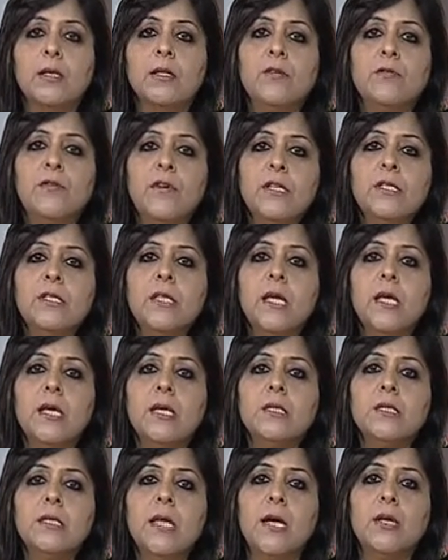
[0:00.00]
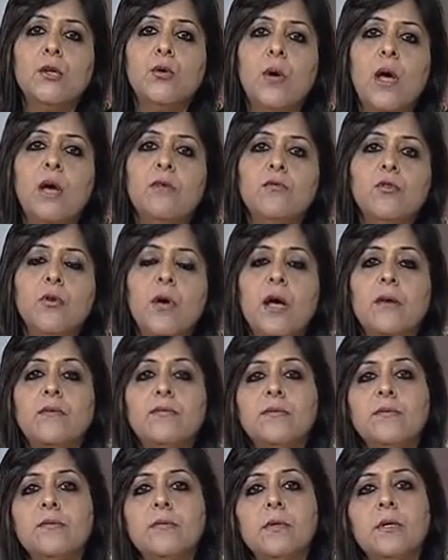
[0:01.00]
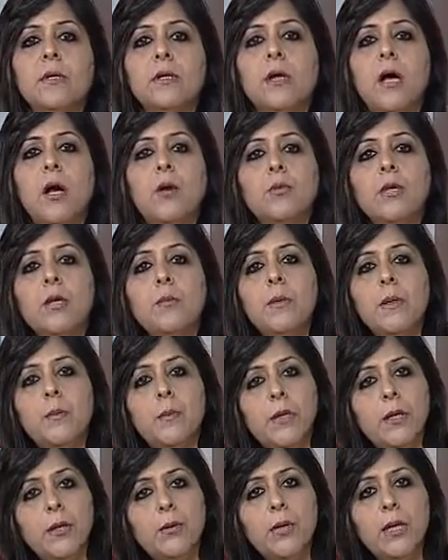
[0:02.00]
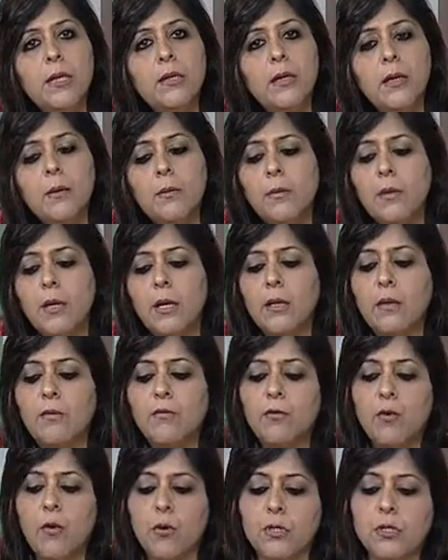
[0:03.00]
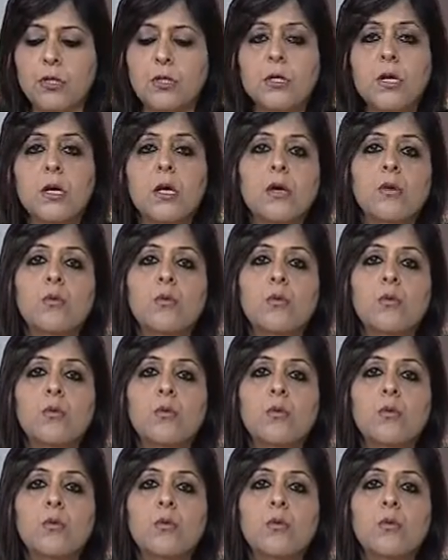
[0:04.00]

The first thing is that you have to have uh, how many people you need them and of course